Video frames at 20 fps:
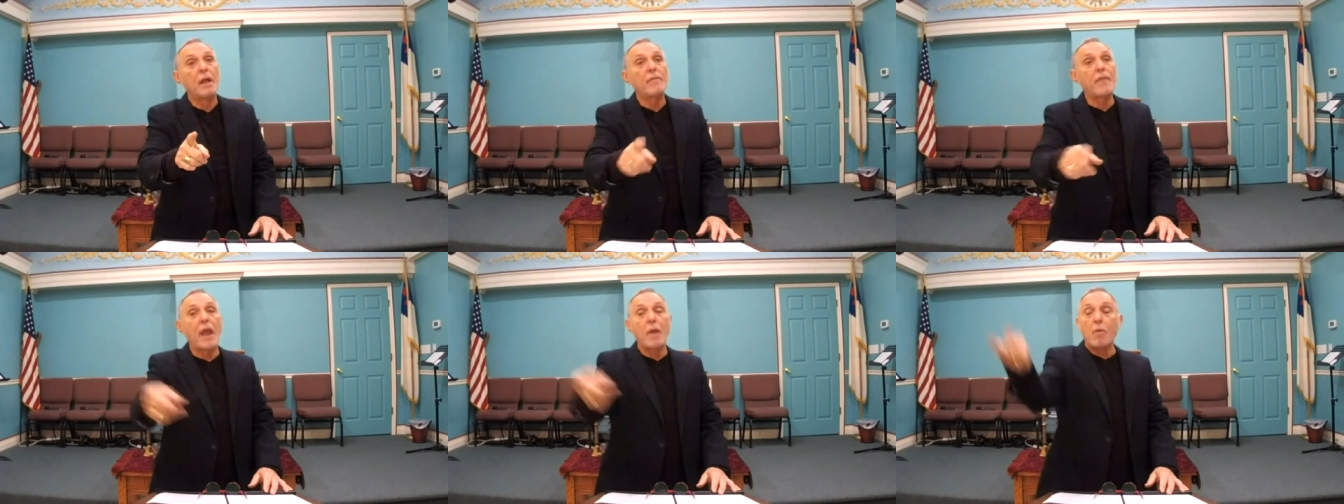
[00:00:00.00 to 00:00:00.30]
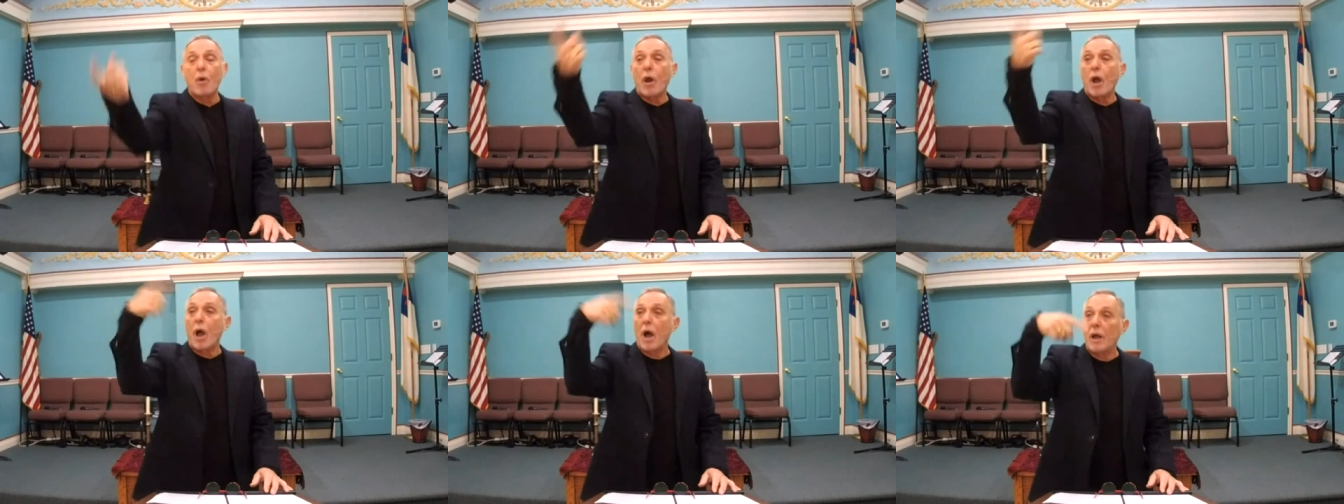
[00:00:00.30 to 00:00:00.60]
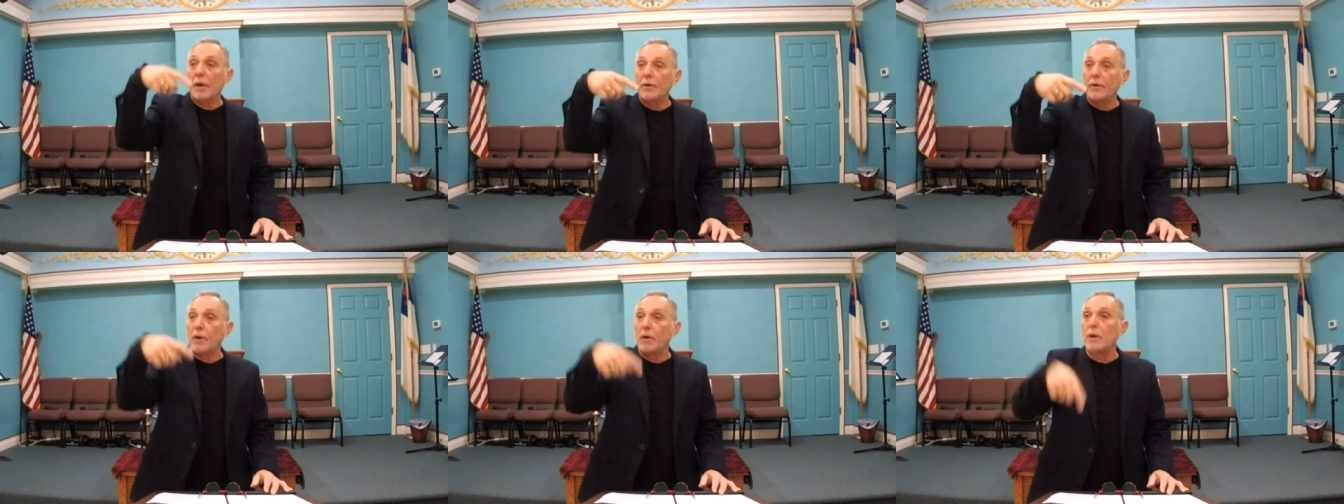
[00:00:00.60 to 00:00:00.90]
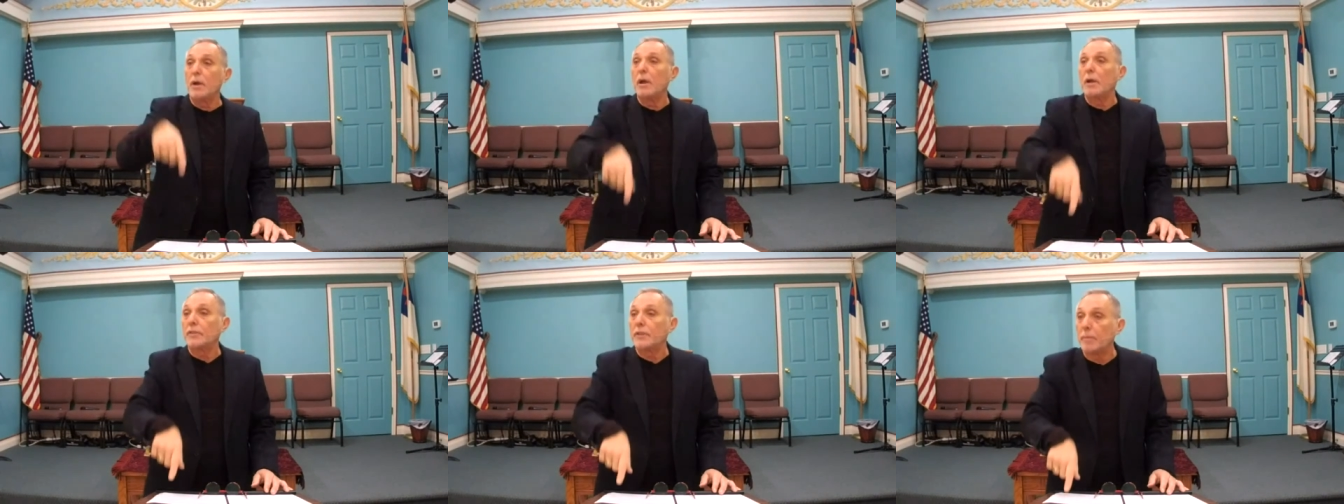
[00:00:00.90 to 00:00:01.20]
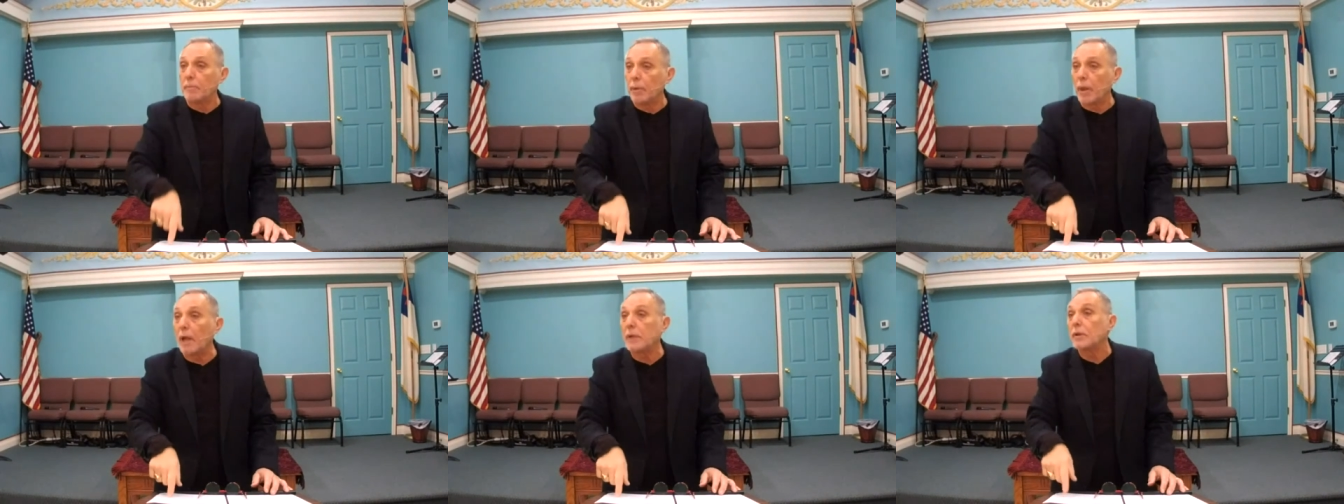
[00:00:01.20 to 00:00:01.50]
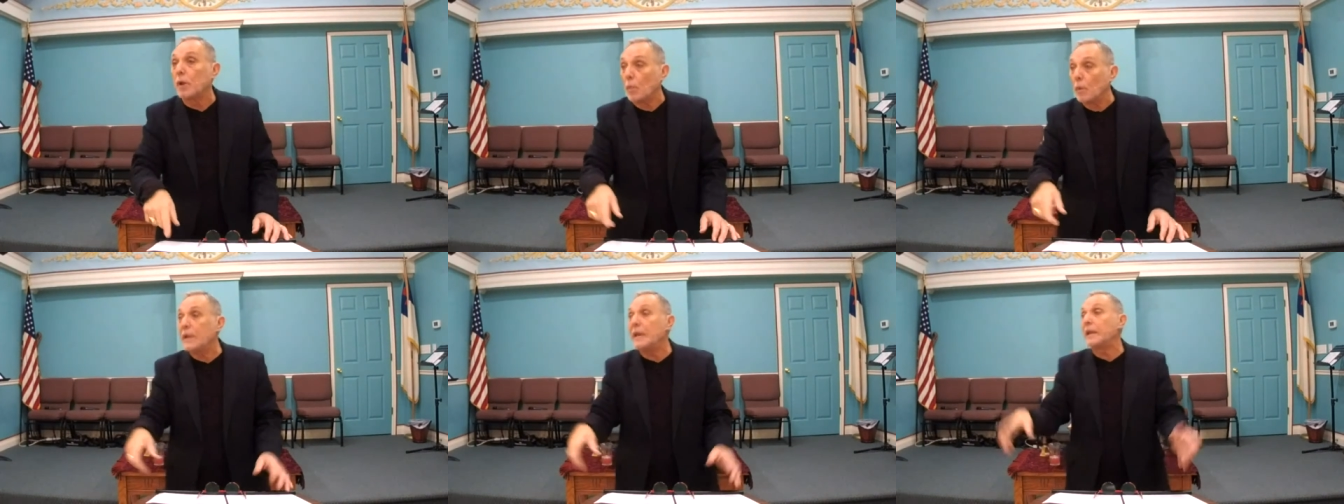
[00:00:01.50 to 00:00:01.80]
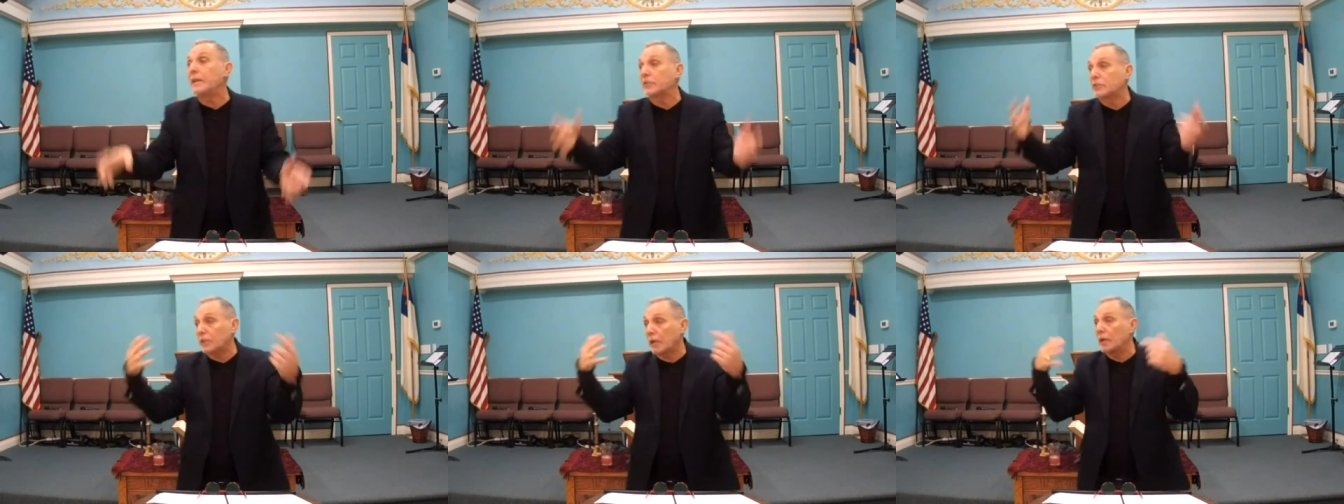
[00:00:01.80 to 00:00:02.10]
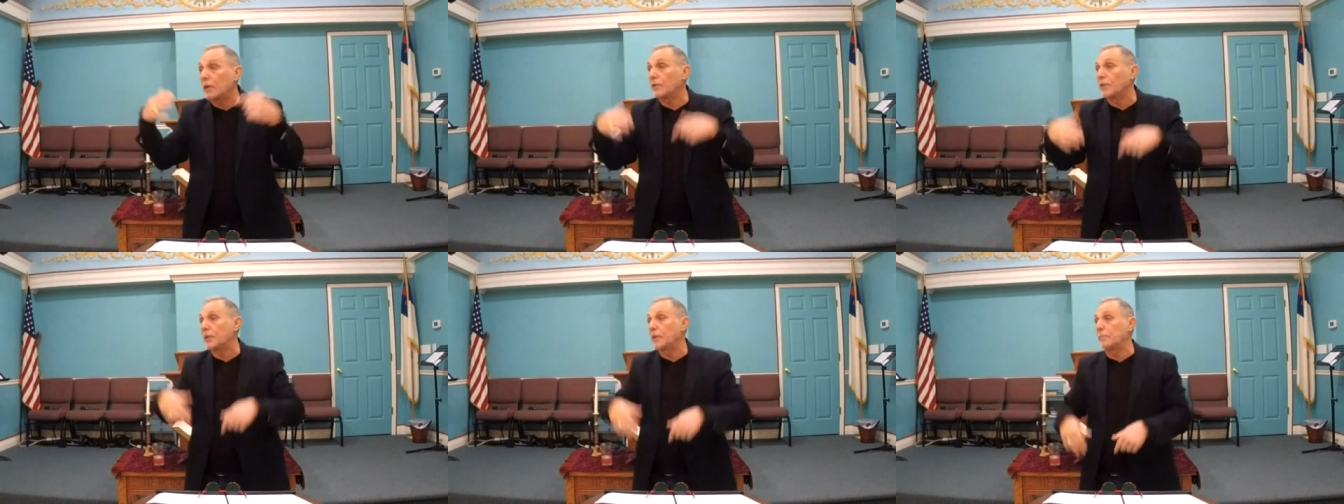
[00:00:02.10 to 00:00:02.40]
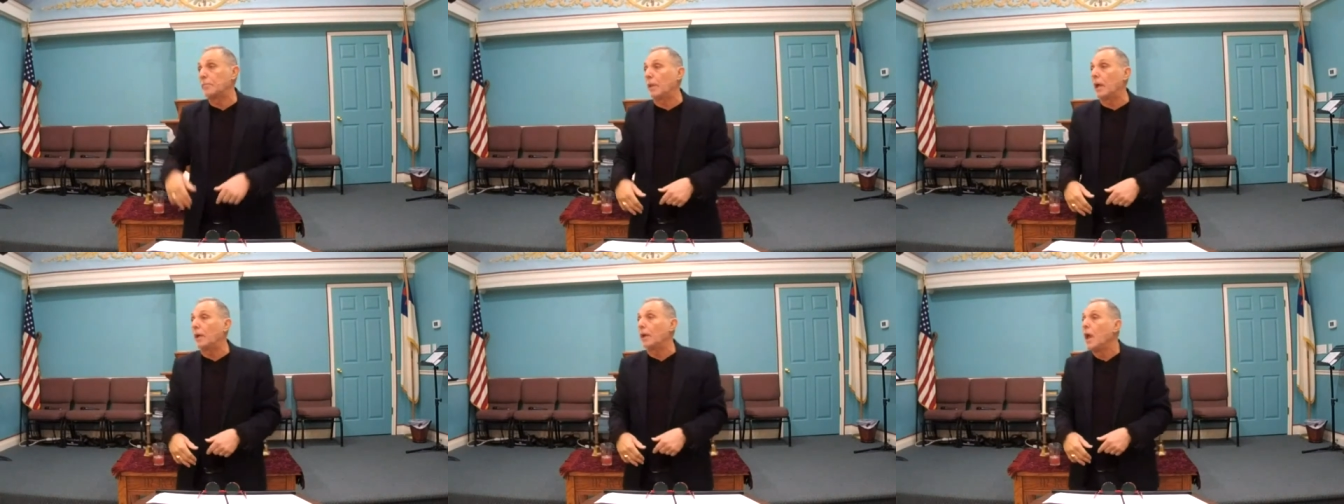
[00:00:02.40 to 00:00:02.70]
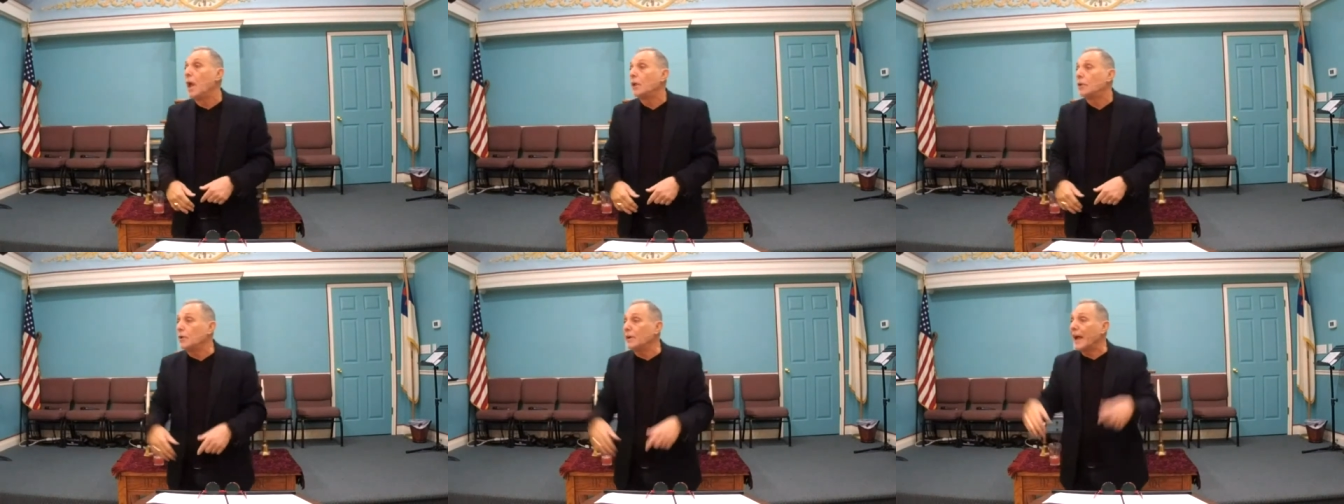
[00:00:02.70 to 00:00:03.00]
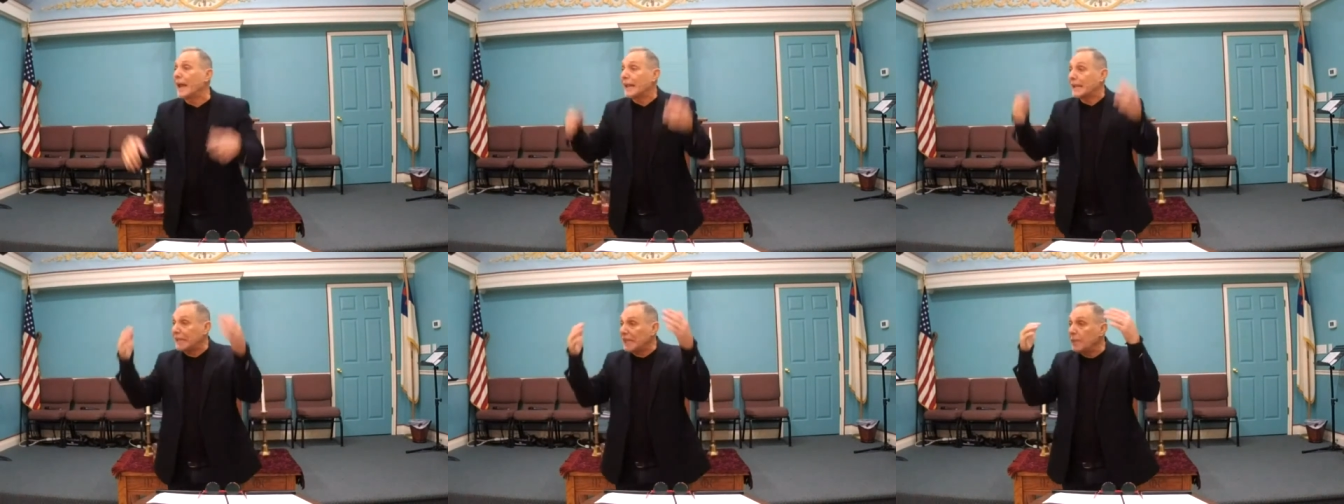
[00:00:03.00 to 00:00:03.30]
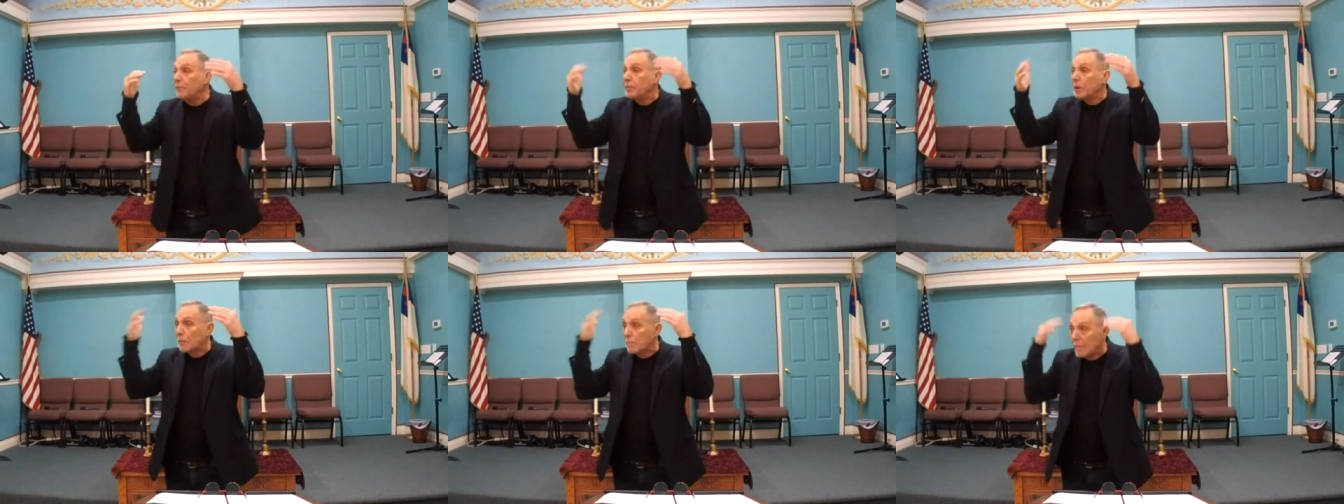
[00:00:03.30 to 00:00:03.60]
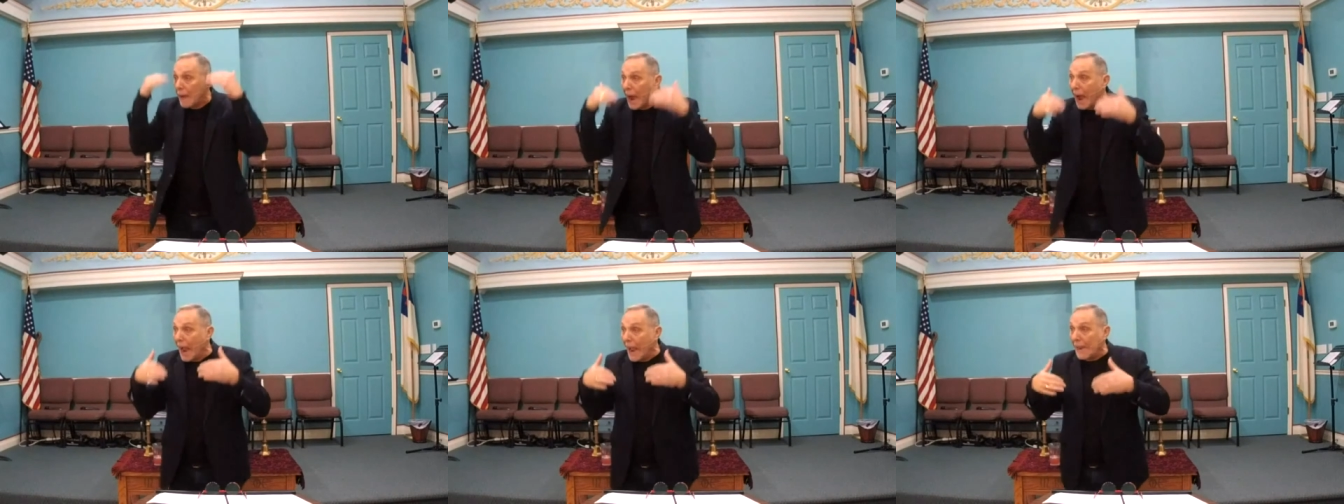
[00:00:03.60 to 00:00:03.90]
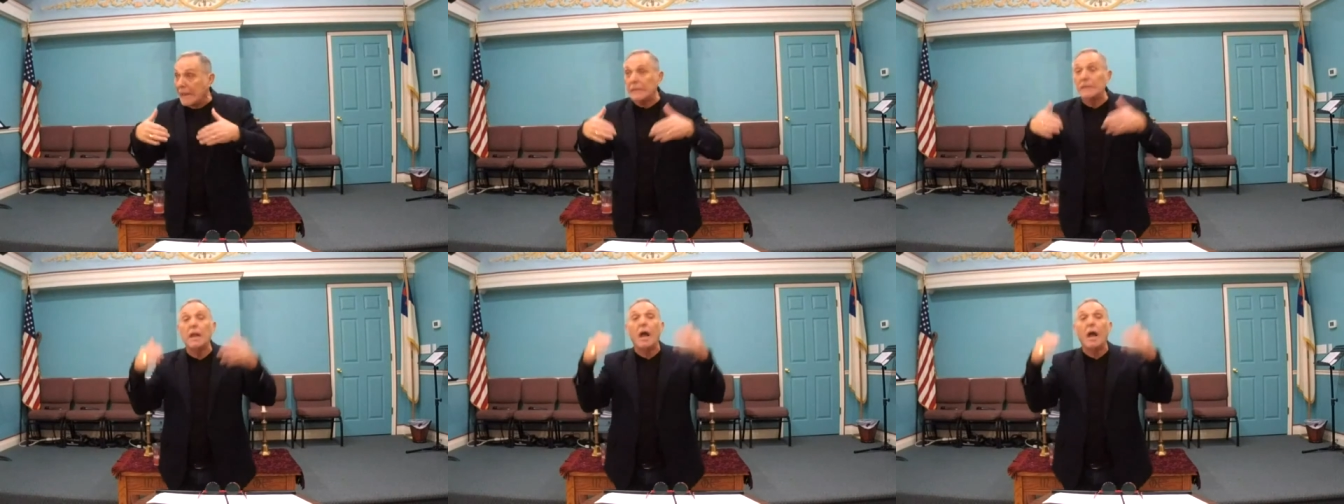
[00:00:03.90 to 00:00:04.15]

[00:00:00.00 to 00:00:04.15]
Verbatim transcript: They were under the blood. We need to stay under the blood. You got to keep your mind